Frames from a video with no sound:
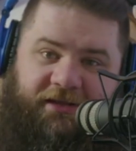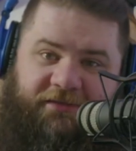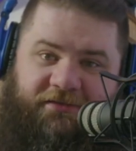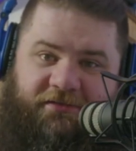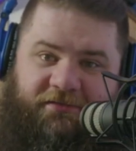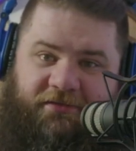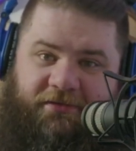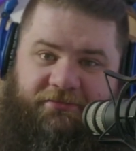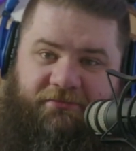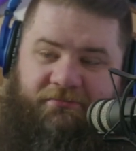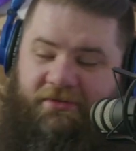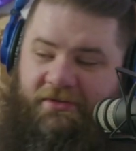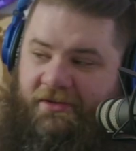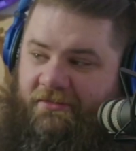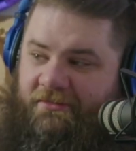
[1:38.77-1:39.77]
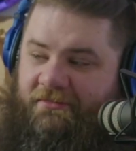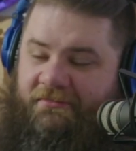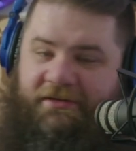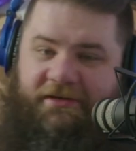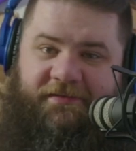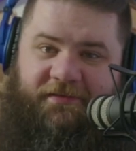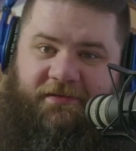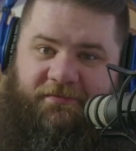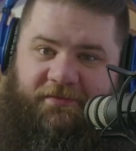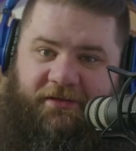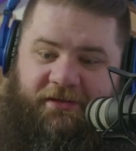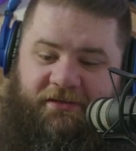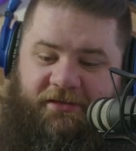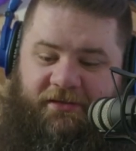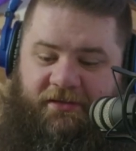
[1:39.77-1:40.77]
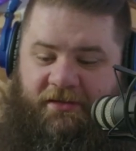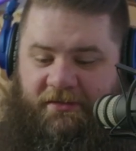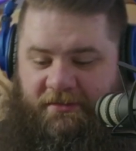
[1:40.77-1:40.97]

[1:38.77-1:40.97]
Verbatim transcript: in the description below. It is an affiliate link.